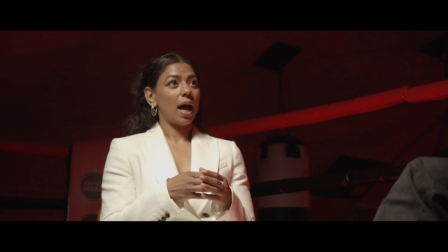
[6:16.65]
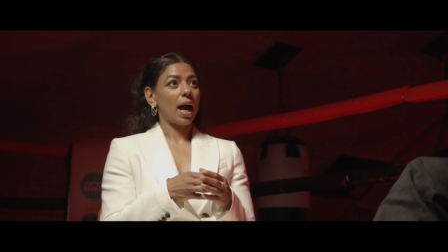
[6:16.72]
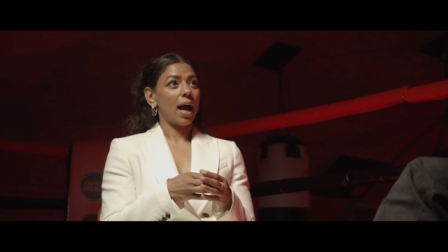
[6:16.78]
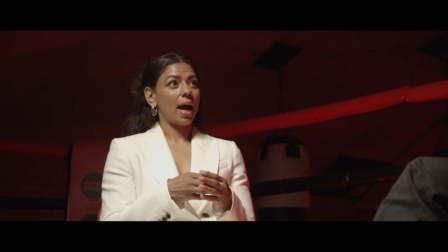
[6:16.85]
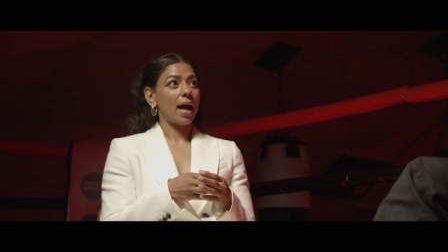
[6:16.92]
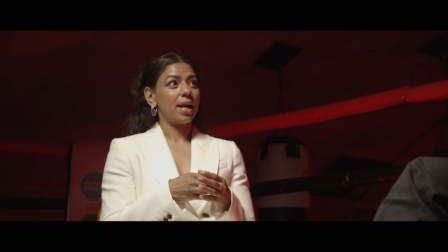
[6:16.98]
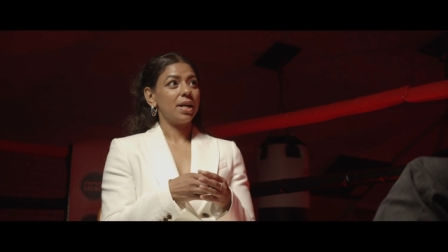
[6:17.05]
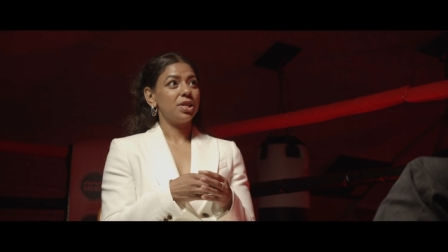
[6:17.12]

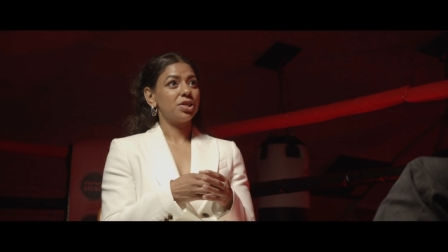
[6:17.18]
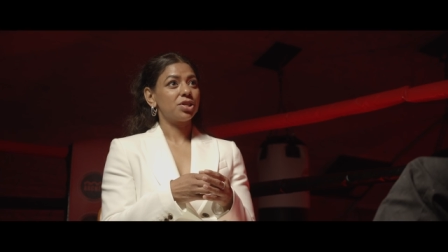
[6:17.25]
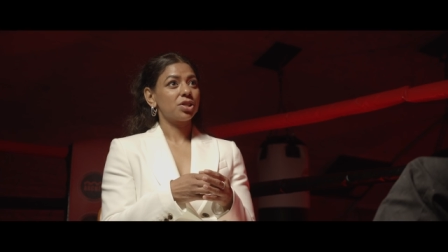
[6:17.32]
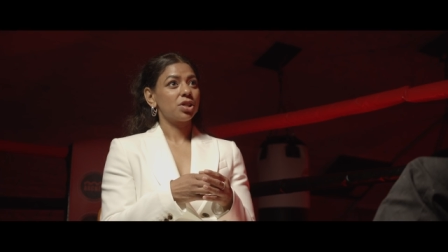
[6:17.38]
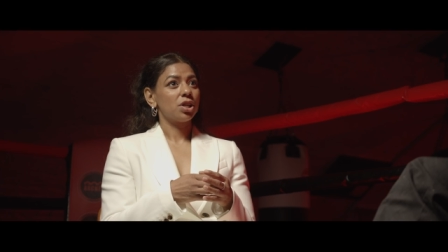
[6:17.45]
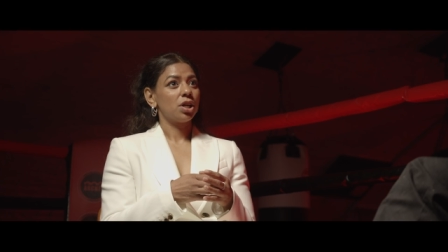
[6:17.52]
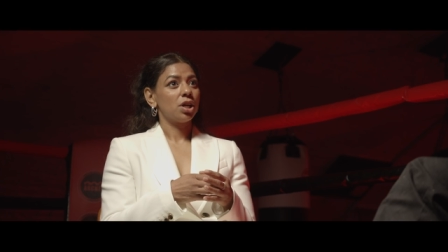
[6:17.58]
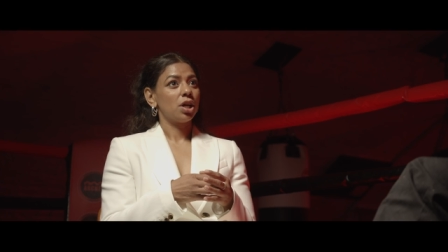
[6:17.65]
and
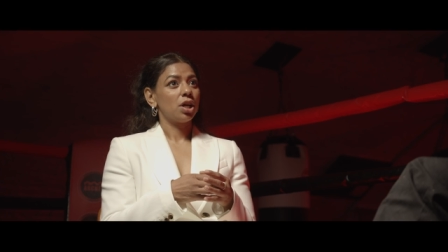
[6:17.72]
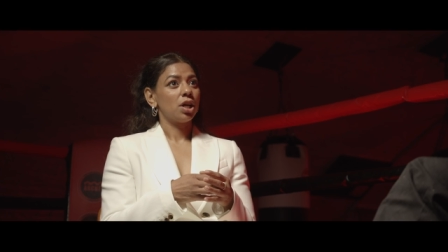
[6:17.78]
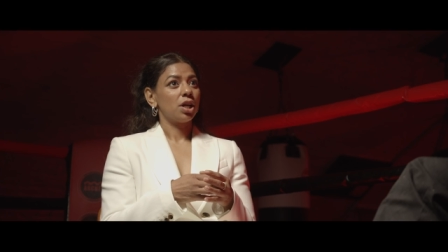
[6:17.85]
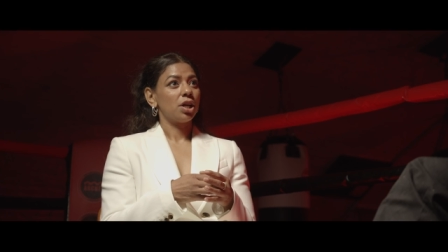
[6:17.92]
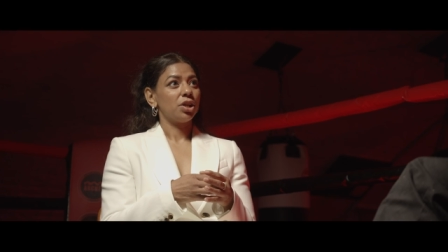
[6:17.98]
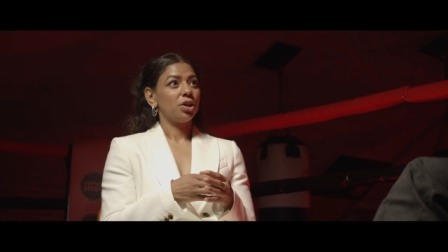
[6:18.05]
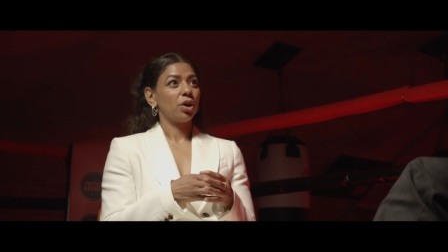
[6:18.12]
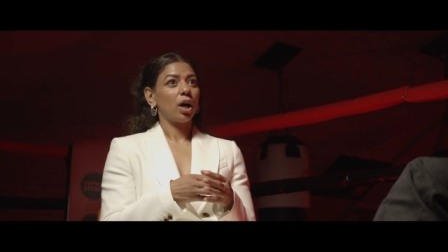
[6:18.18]

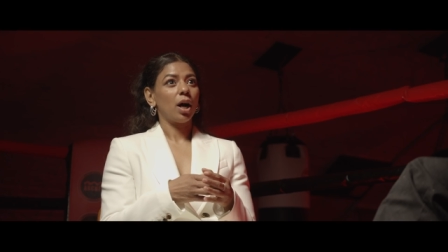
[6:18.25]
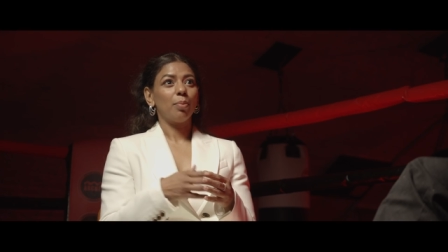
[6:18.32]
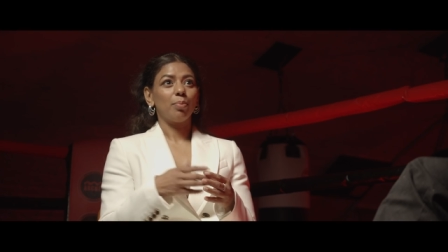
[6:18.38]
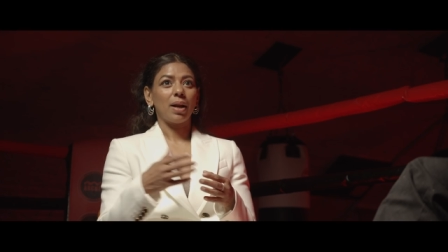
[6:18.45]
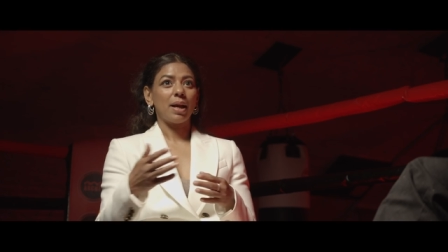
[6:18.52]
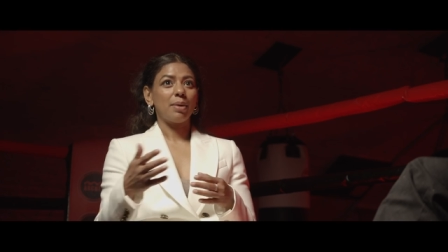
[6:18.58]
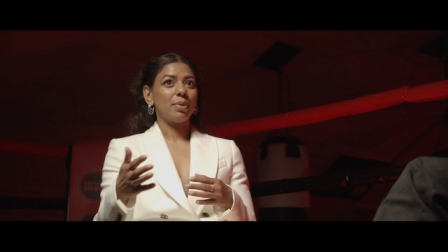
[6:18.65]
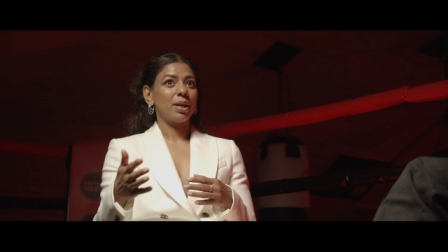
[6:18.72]
you can't
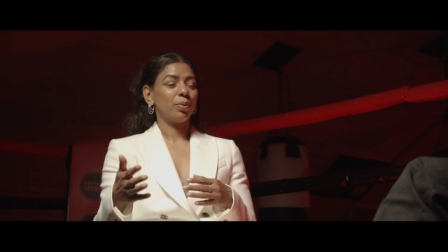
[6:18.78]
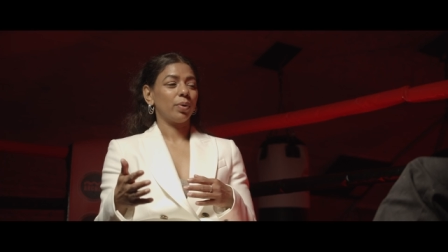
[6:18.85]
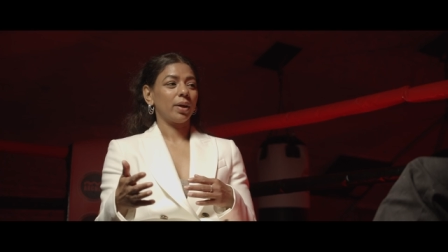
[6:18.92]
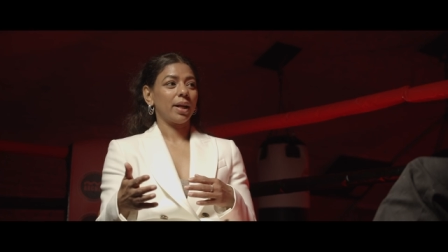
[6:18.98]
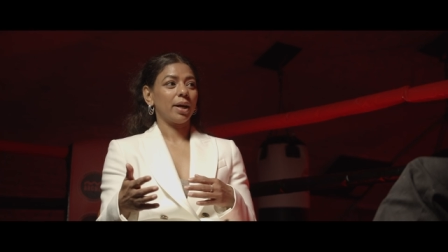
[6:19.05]
blame anyone